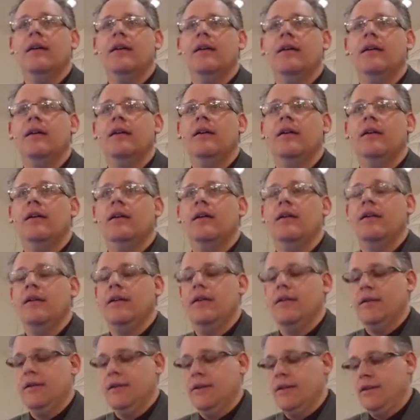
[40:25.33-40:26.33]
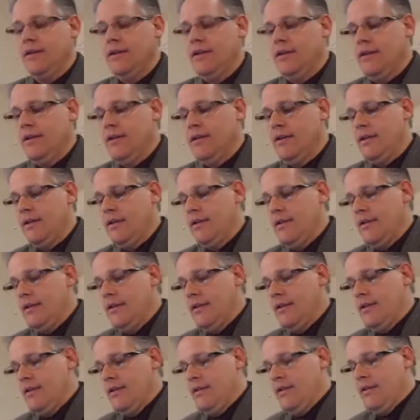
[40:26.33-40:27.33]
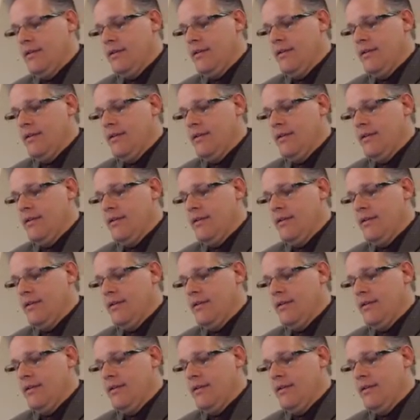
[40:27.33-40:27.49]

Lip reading: No one is speaking in this clip.